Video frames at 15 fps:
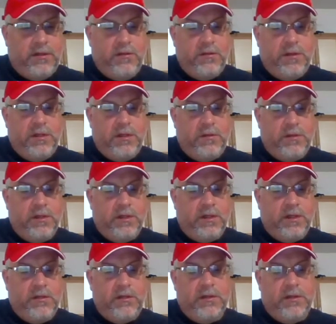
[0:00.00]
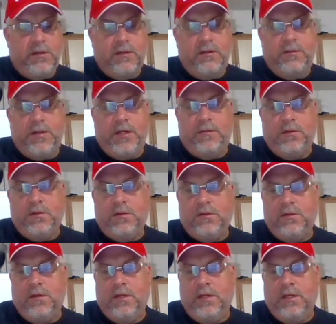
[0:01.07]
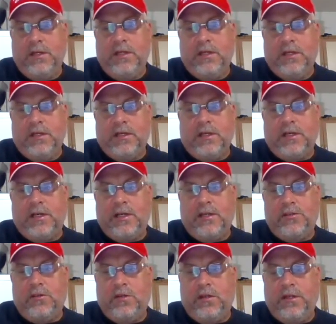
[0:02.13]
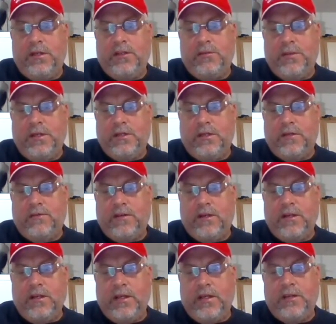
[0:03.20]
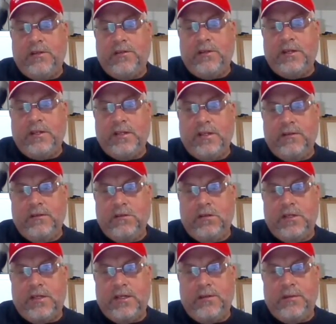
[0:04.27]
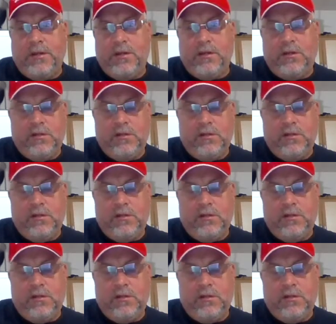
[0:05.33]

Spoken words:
minutes, because, people kind of join in. It's been to the very end, so I give you a little time here,